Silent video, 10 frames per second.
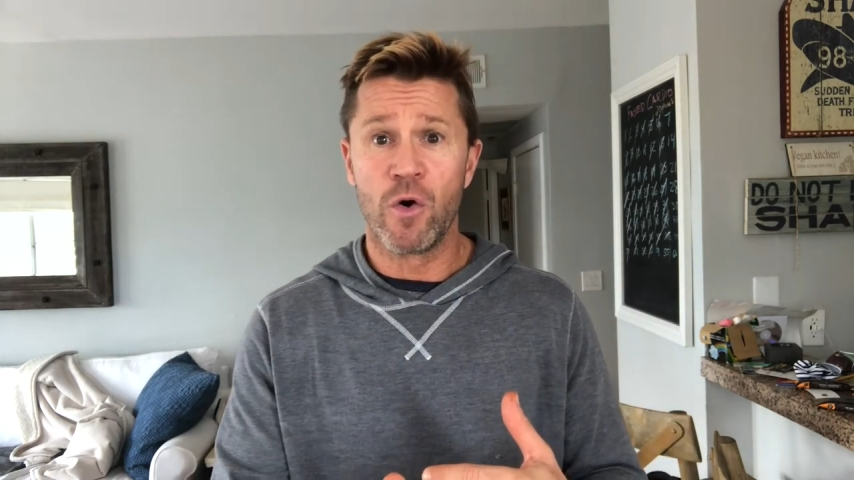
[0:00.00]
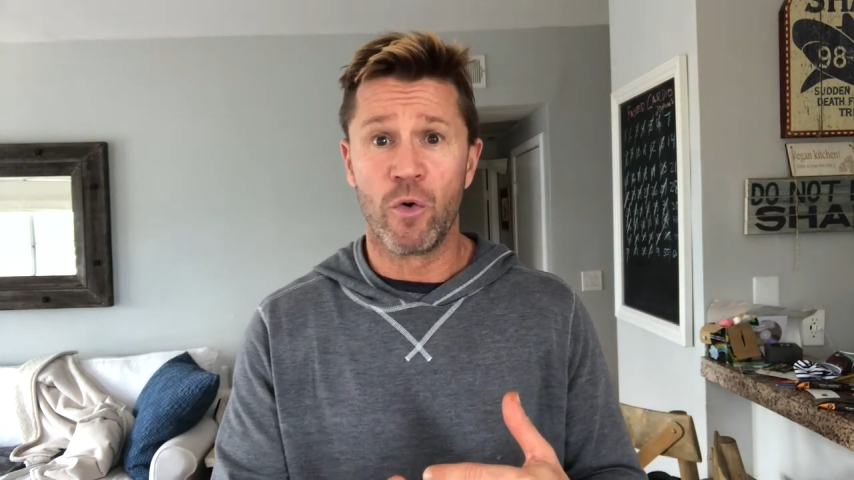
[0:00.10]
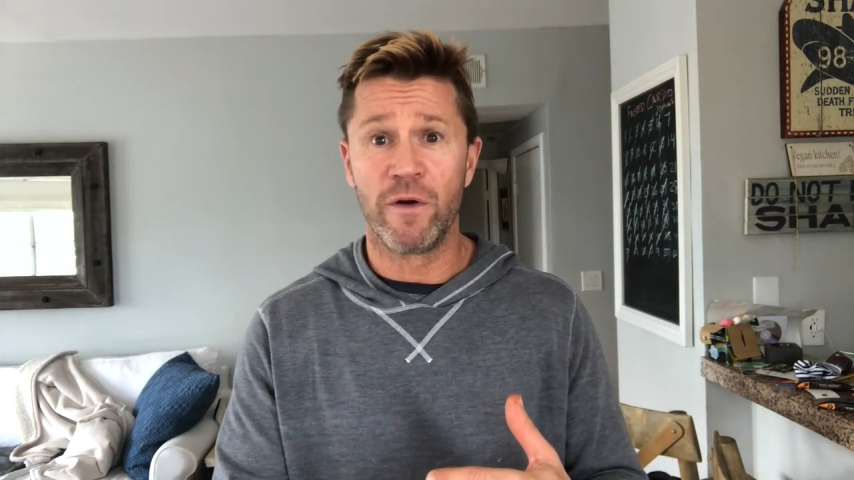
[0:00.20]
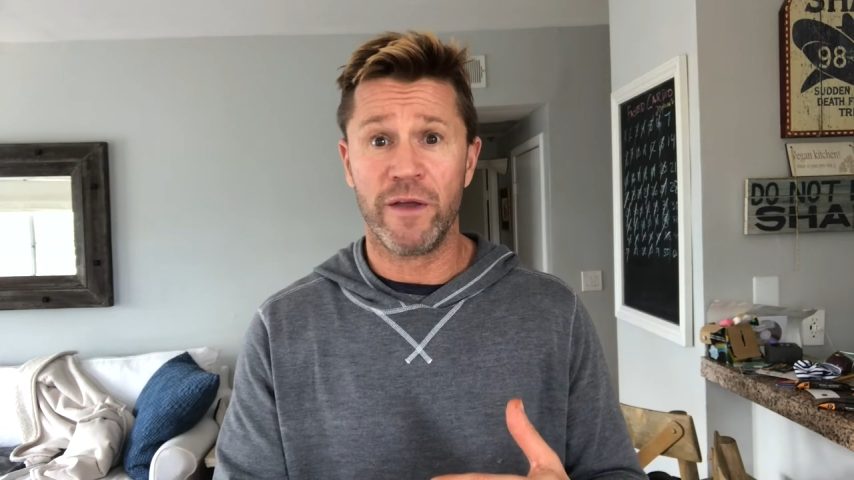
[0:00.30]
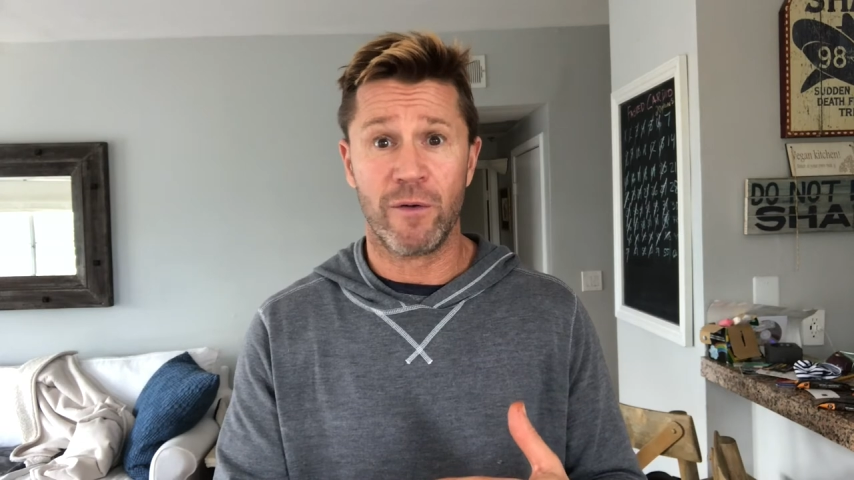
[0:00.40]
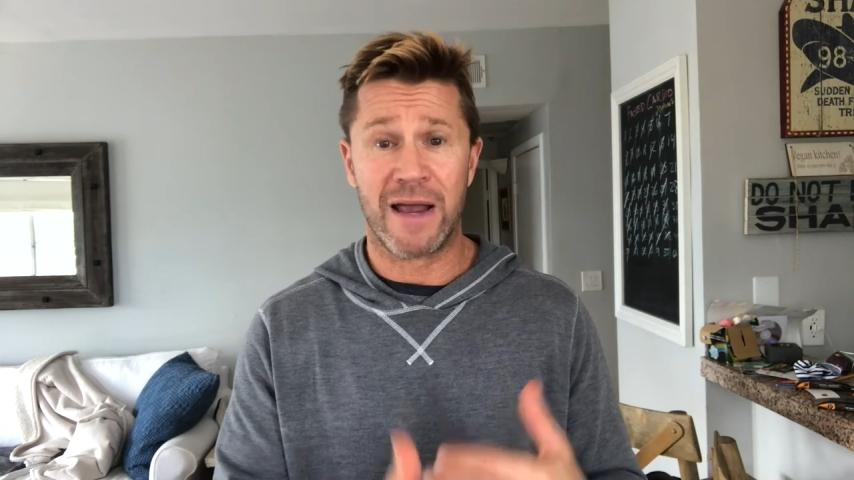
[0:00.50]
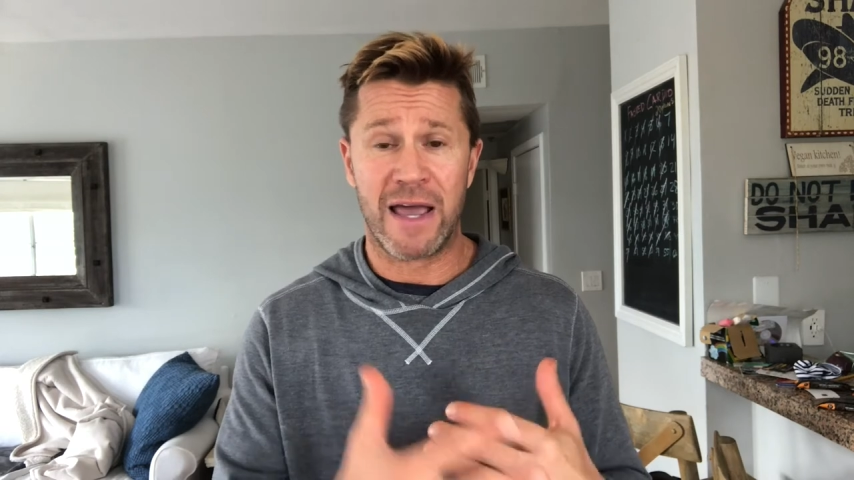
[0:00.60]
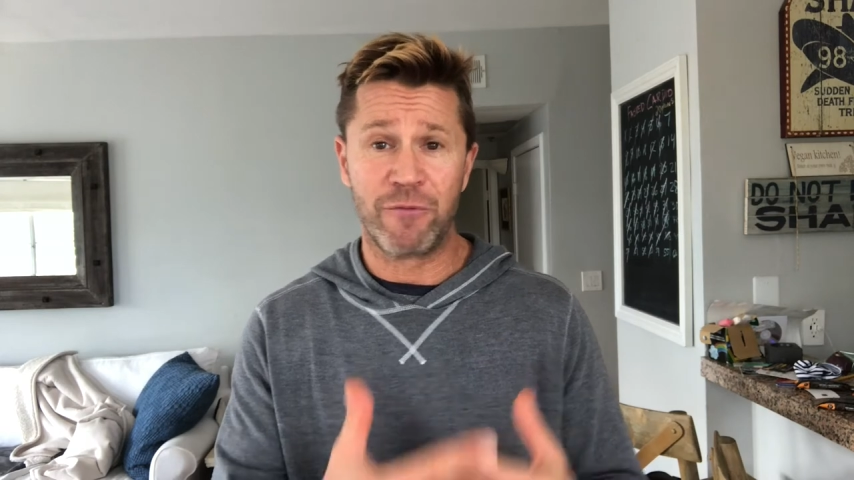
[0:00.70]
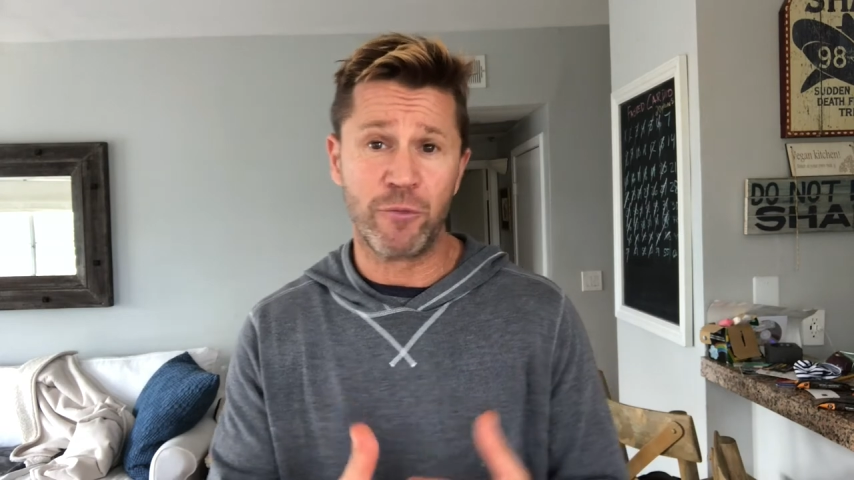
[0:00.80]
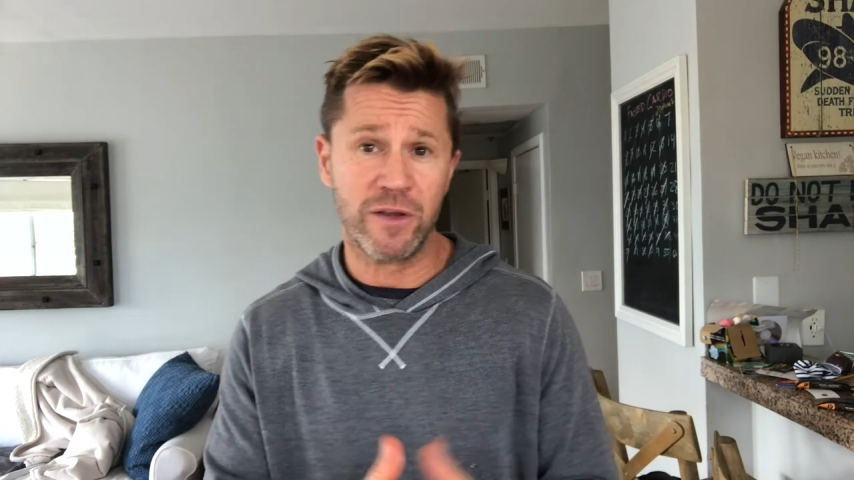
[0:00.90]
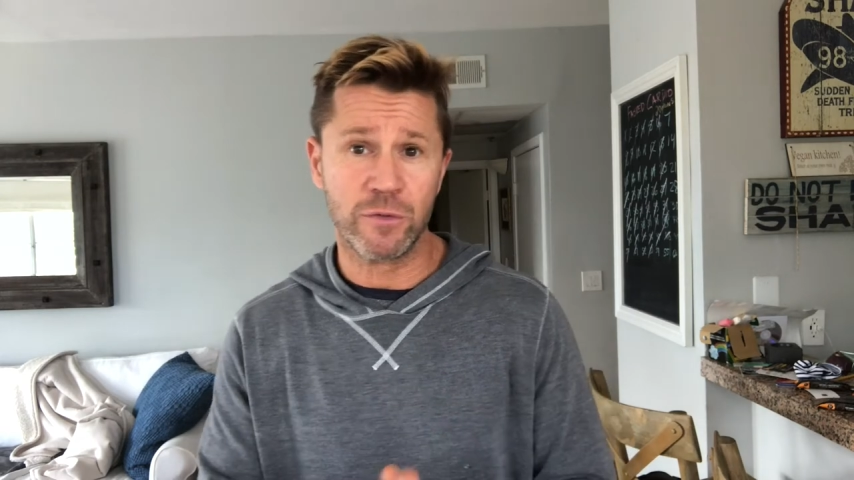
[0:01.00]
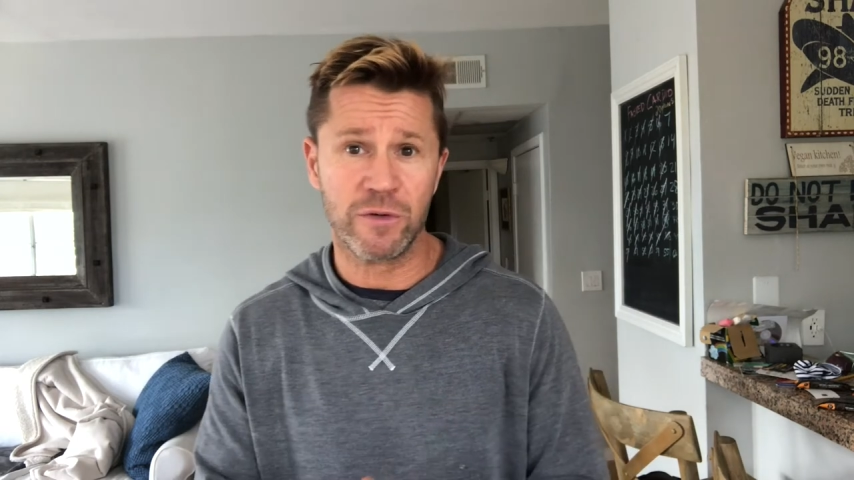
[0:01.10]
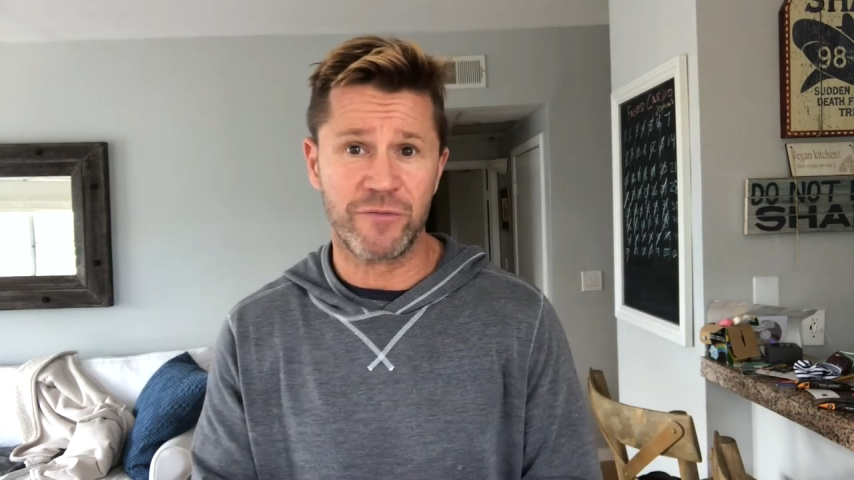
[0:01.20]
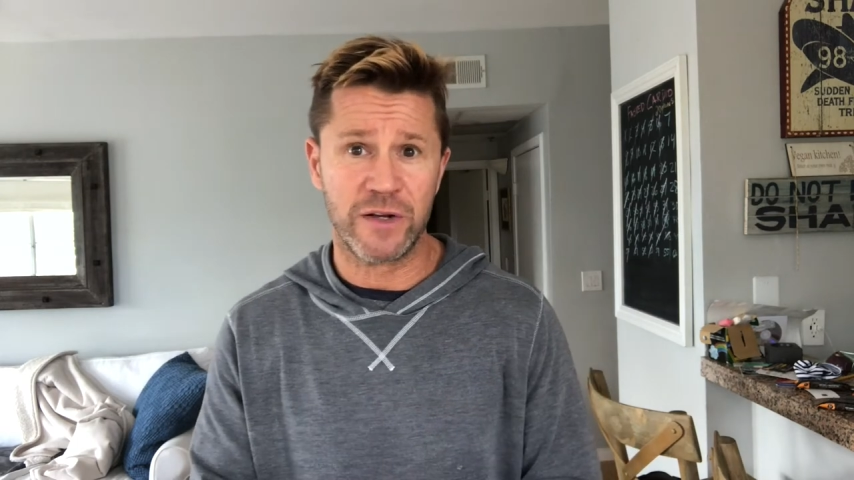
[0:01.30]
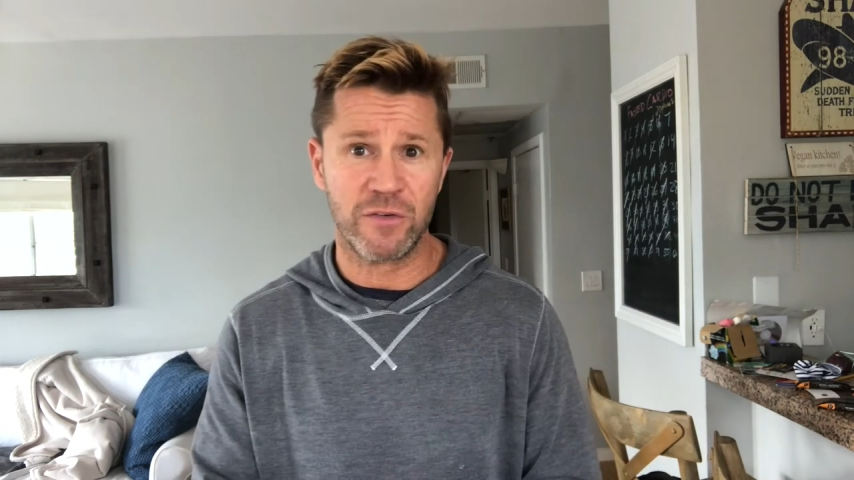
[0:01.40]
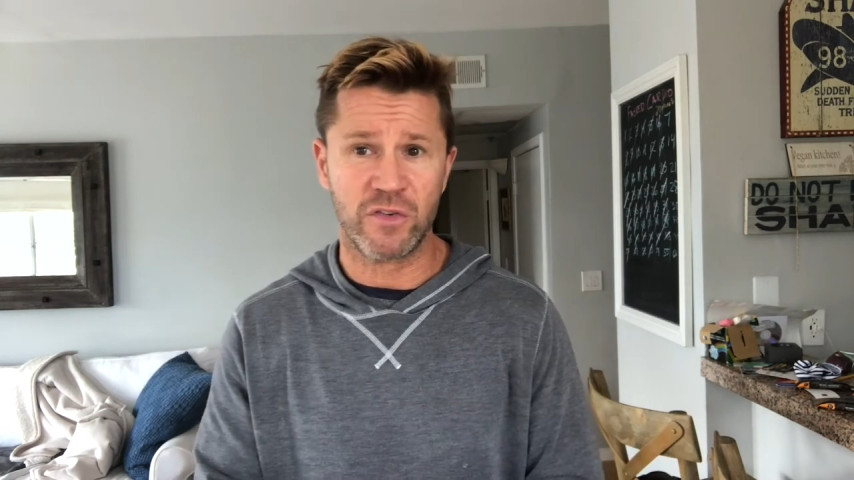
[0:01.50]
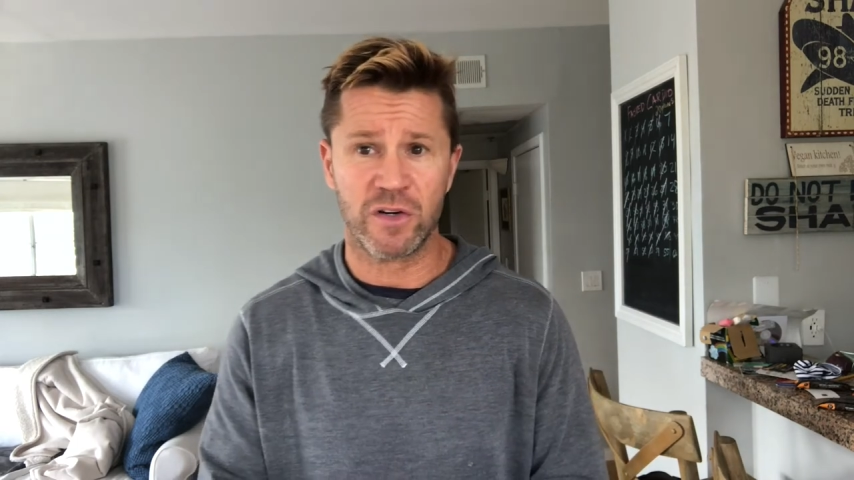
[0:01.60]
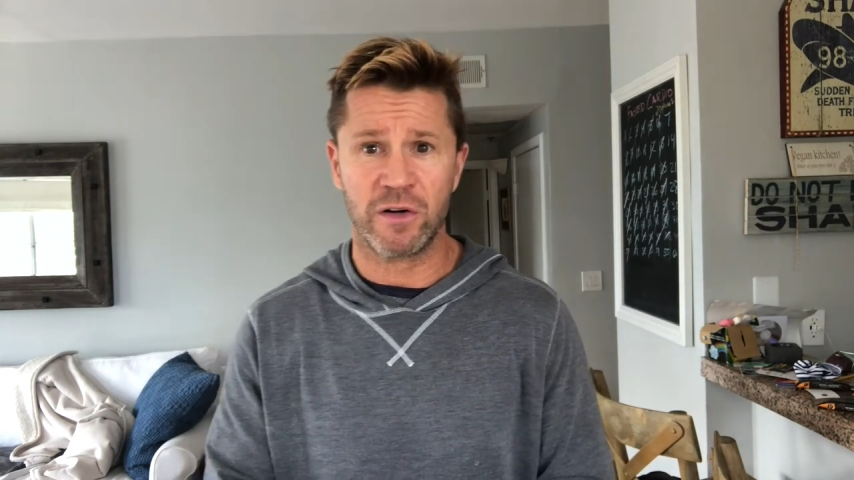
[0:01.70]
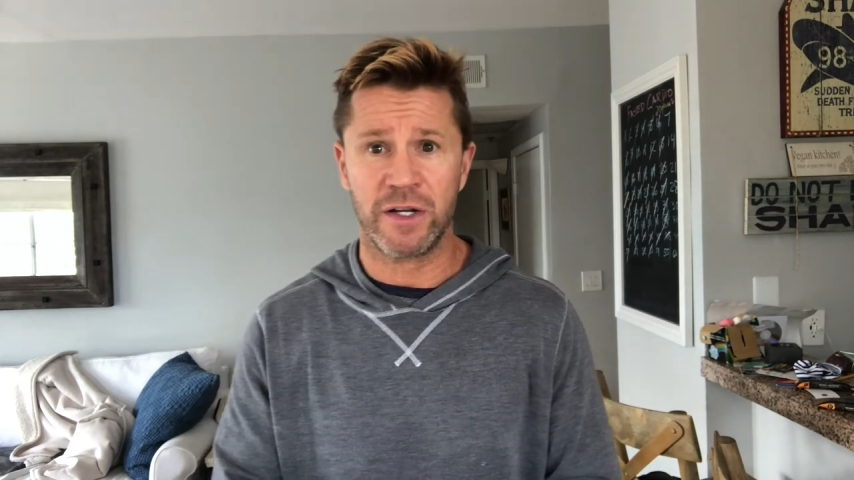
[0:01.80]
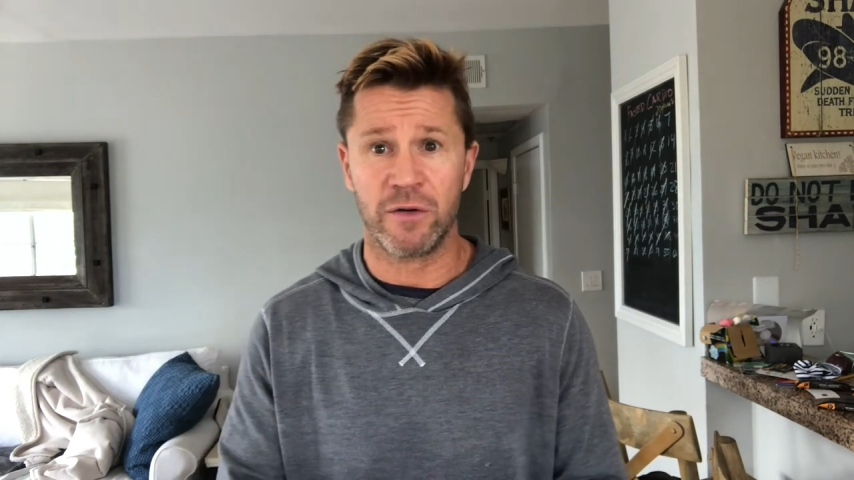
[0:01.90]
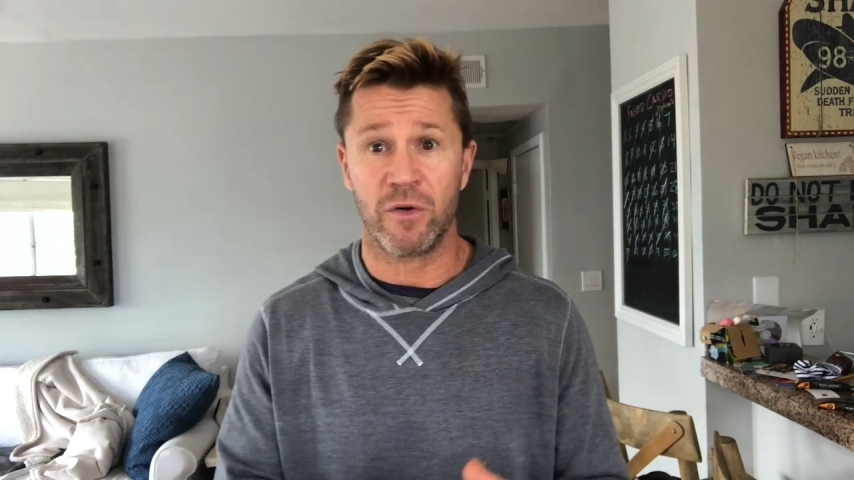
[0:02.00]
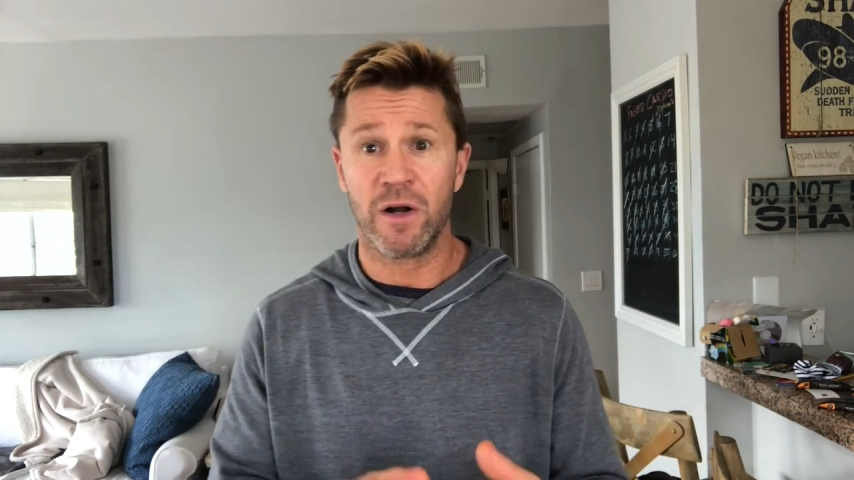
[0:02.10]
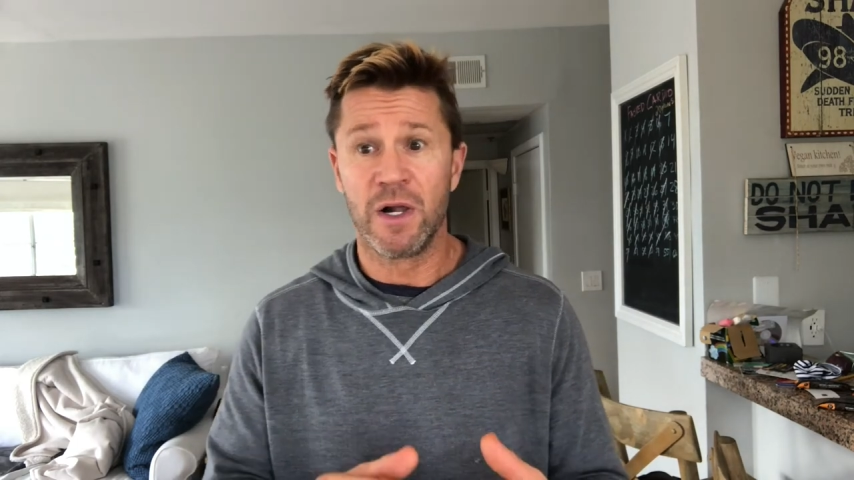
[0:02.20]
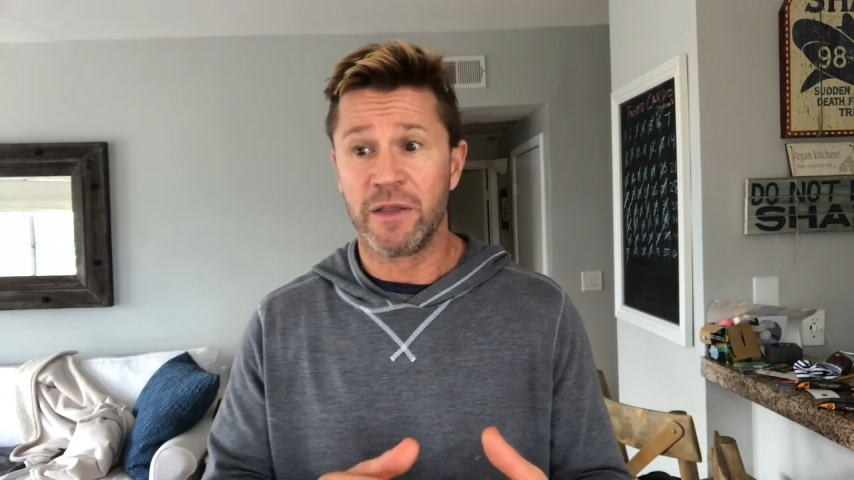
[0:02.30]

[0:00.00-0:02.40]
or they were halfway through a fitness journey or